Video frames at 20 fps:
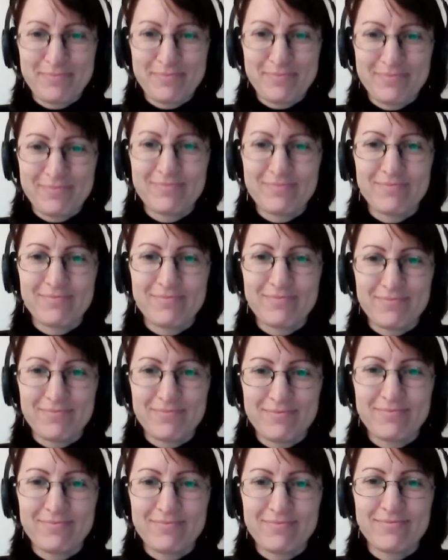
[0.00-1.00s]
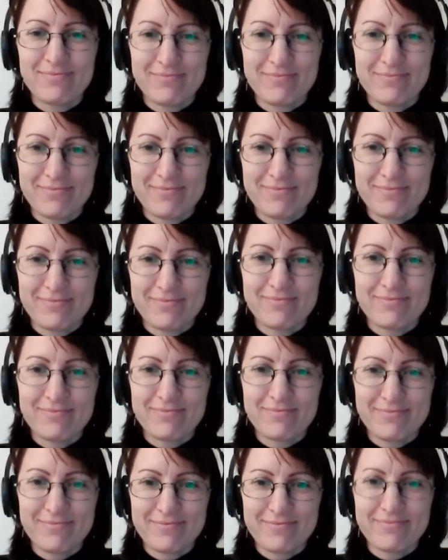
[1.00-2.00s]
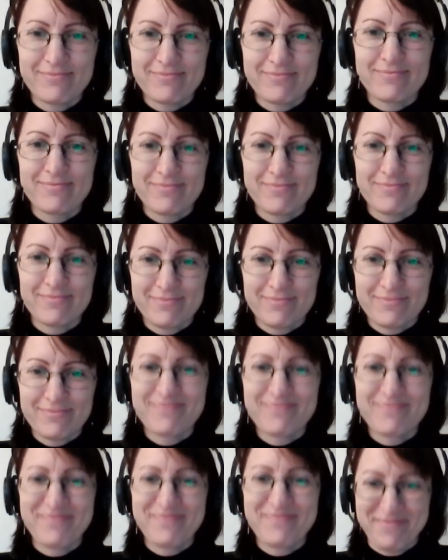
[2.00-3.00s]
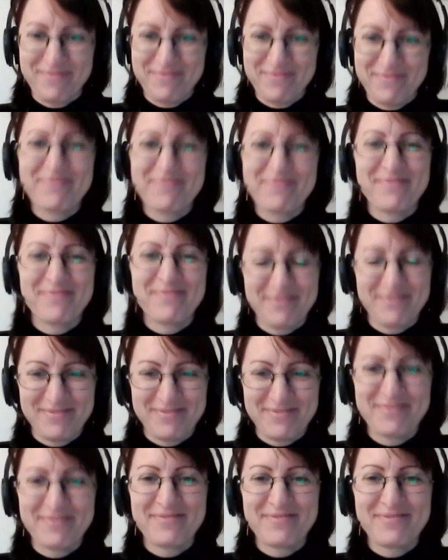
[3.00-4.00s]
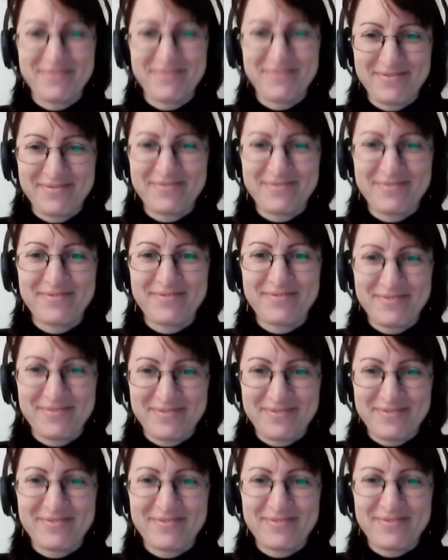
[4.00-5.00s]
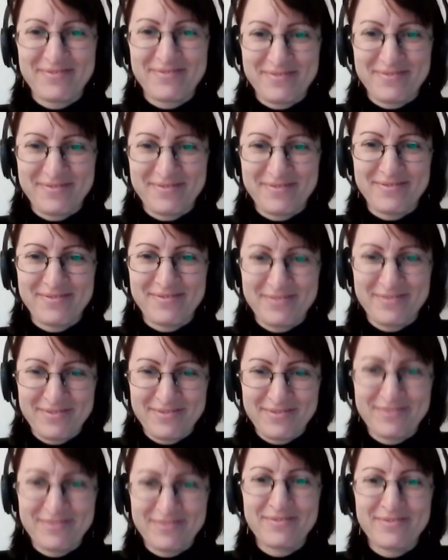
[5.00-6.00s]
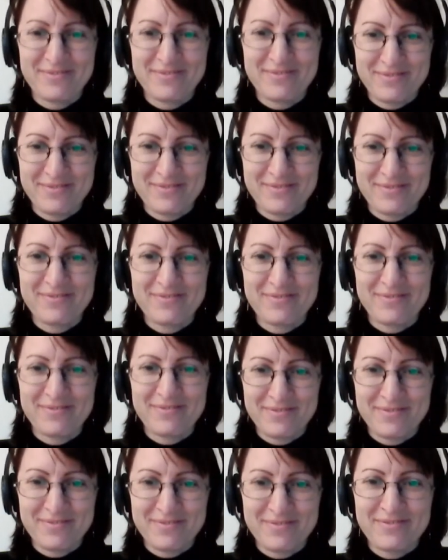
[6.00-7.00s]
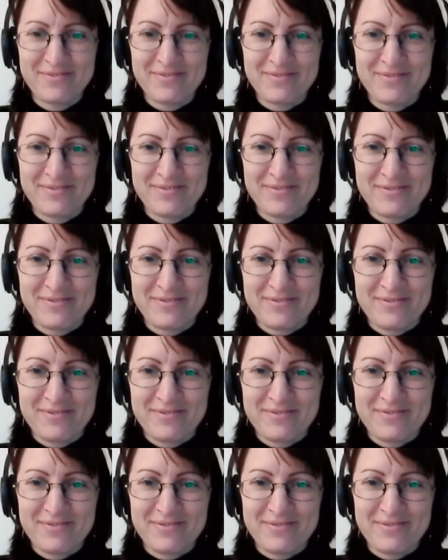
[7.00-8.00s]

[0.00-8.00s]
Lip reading: This person isn't speaking.